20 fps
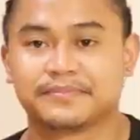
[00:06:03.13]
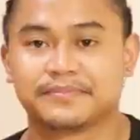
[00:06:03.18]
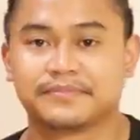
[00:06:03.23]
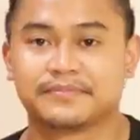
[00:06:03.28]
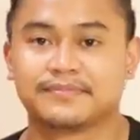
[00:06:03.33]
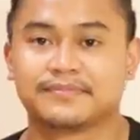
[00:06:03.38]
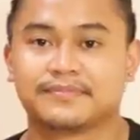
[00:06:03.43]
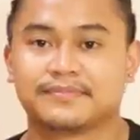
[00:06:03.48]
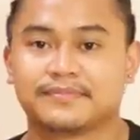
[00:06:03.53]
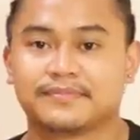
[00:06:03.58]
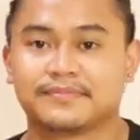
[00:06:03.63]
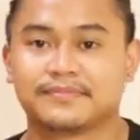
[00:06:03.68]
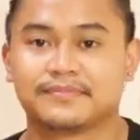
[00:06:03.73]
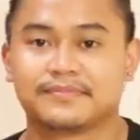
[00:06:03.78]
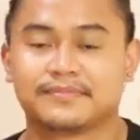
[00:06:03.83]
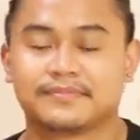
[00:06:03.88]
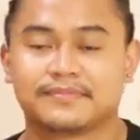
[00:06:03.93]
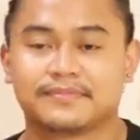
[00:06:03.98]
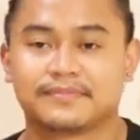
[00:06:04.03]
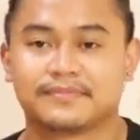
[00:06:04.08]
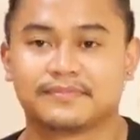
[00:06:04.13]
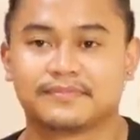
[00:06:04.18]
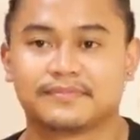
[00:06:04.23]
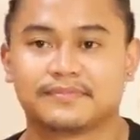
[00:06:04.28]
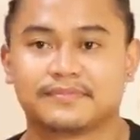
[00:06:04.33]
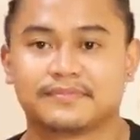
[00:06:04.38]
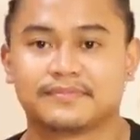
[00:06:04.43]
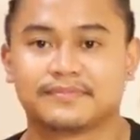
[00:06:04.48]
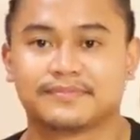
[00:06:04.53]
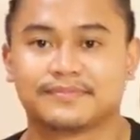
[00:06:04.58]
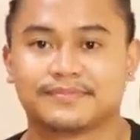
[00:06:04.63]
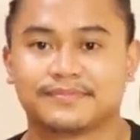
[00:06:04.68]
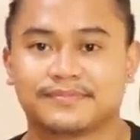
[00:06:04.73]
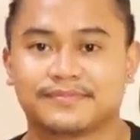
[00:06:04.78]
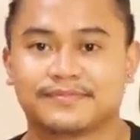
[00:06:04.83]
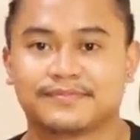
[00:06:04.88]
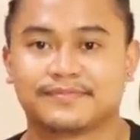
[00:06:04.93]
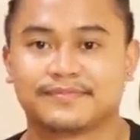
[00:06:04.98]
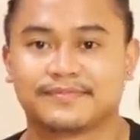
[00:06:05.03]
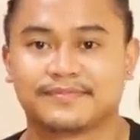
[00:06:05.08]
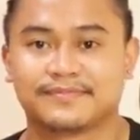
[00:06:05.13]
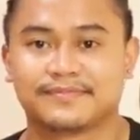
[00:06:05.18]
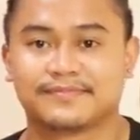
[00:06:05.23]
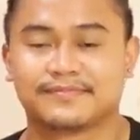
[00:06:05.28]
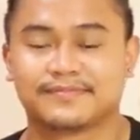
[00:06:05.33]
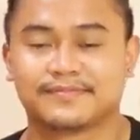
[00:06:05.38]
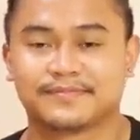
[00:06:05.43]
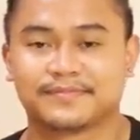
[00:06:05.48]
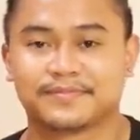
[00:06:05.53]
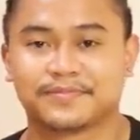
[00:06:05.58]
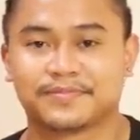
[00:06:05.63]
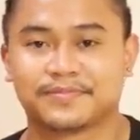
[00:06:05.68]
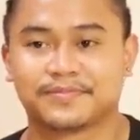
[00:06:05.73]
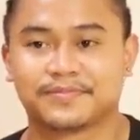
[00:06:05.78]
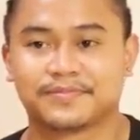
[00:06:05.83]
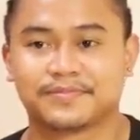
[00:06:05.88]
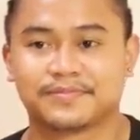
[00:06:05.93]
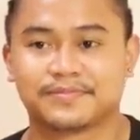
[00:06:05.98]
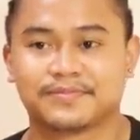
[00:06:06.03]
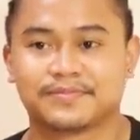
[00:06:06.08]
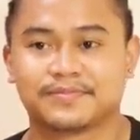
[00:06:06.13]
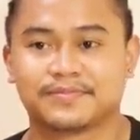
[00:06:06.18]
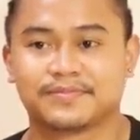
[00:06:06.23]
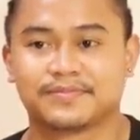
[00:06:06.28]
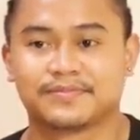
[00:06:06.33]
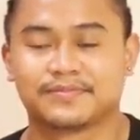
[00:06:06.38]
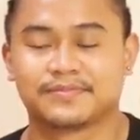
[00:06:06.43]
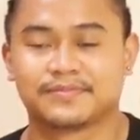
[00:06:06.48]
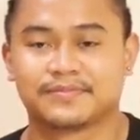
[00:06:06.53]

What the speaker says: (silent)